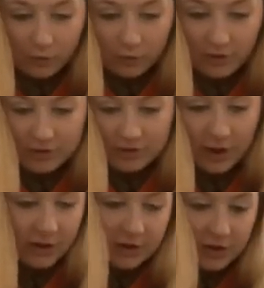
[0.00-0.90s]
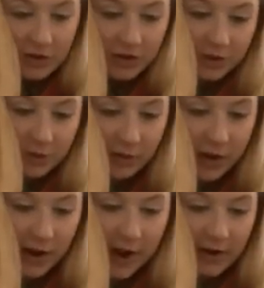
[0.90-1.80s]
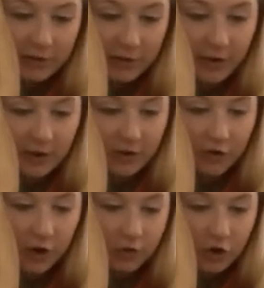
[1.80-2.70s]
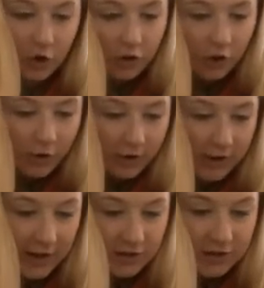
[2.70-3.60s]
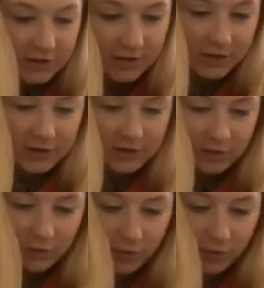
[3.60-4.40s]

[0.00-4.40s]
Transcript: will start to have like no chocolate on the edges because all the